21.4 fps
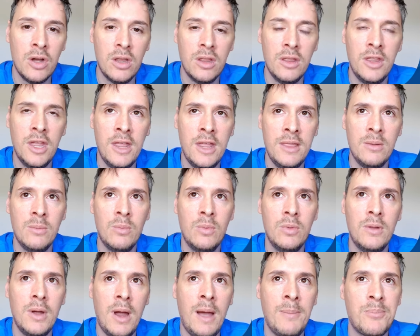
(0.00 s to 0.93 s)
then
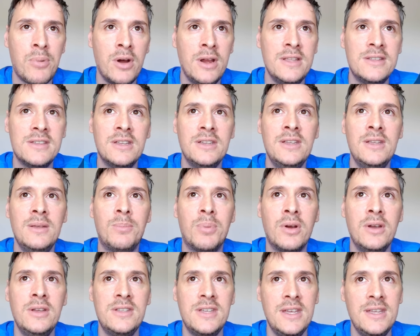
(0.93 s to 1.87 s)
our
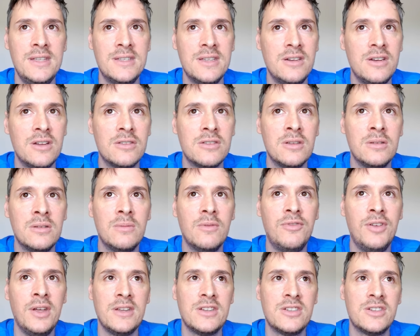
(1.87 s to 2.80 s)
pre-season doesn't
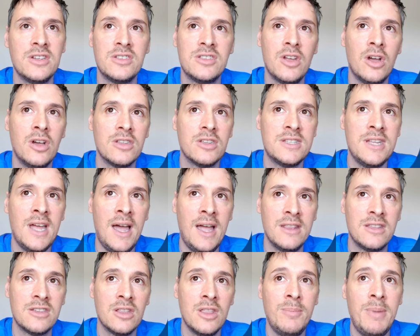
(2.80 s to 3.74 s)
fixtures don't
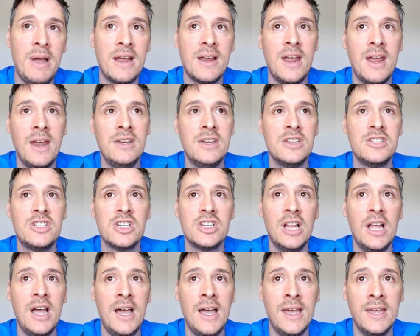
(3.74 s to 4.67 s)
start until the back end of
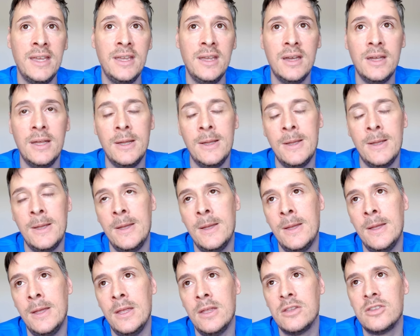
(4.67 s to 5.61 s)
July.
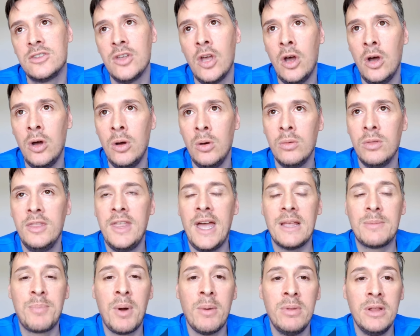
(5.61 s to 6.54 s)
So
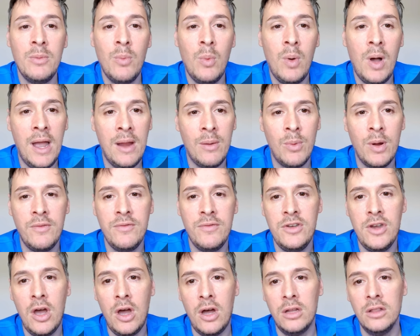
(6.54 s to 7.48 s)
that's probably why we've
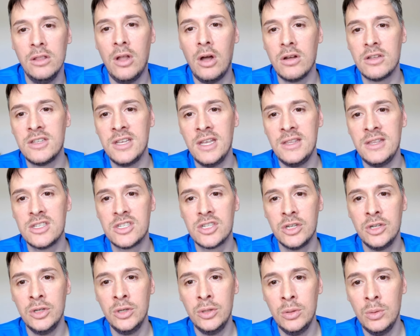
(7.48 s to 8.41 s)
not locked
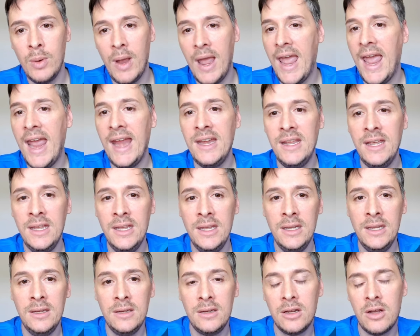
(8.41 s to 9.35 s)
into
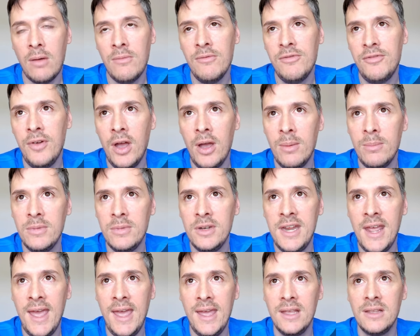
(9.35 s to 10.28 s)
any confirmed
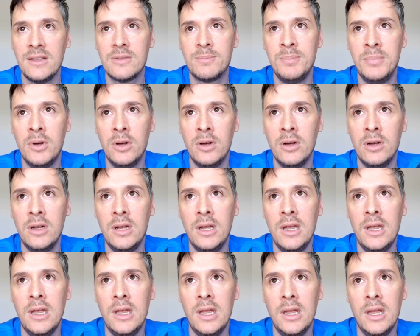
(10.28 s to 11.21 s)
dates, but
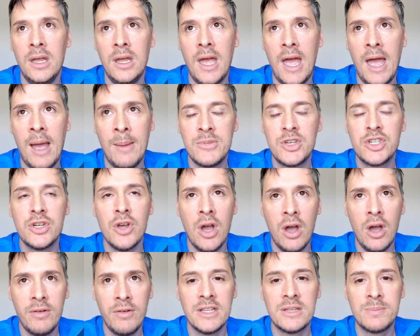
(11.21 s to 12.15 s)
I'm
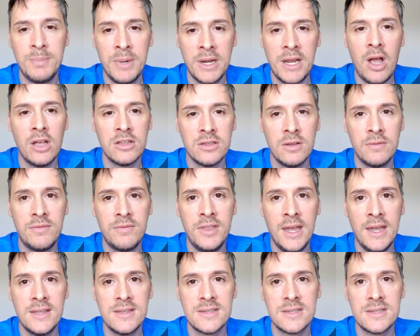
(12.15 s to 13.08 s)
sure it's because of
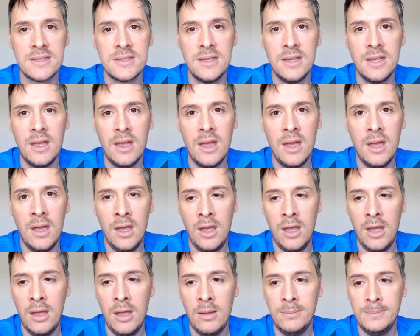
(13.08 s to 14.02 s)
this.
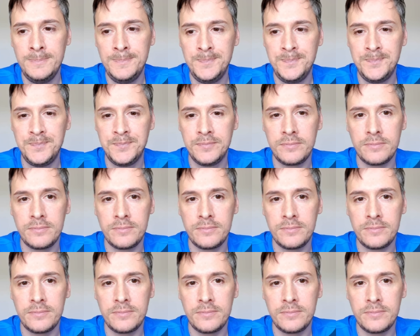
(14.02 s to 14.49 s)
Um,